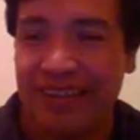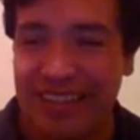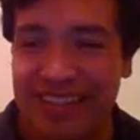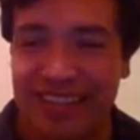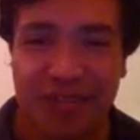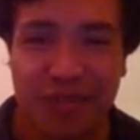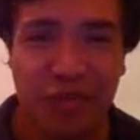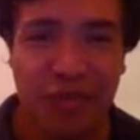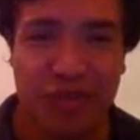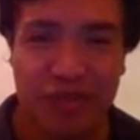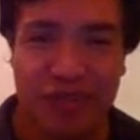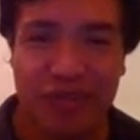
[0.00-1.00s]
Last class we were
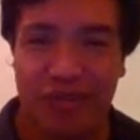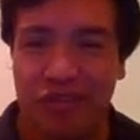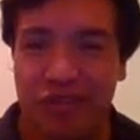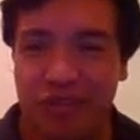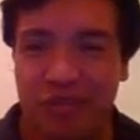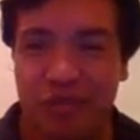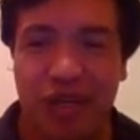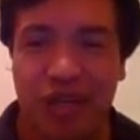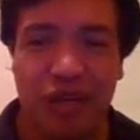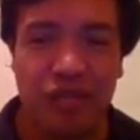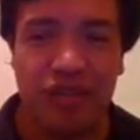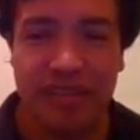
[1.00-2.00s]
talking about some
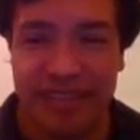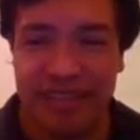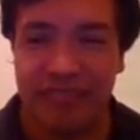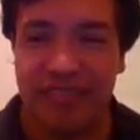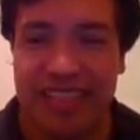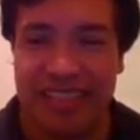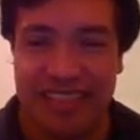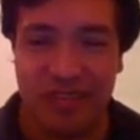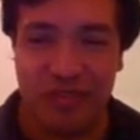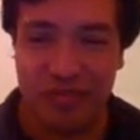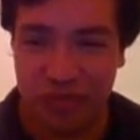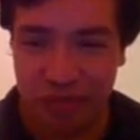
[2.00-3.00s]
vocabulary related
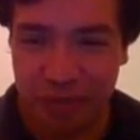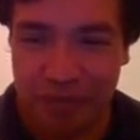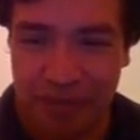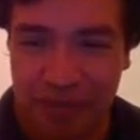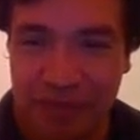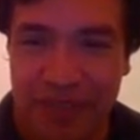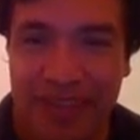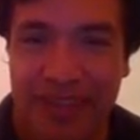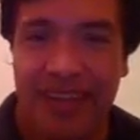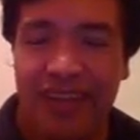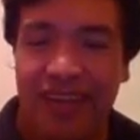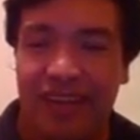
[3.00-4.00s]
to food,
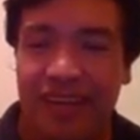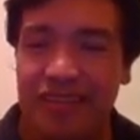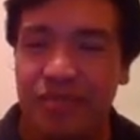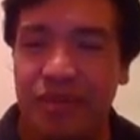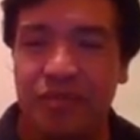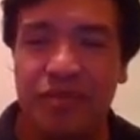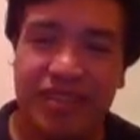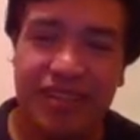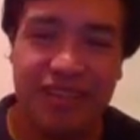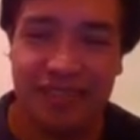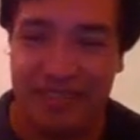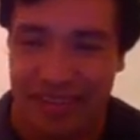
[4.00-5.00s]
and I remember that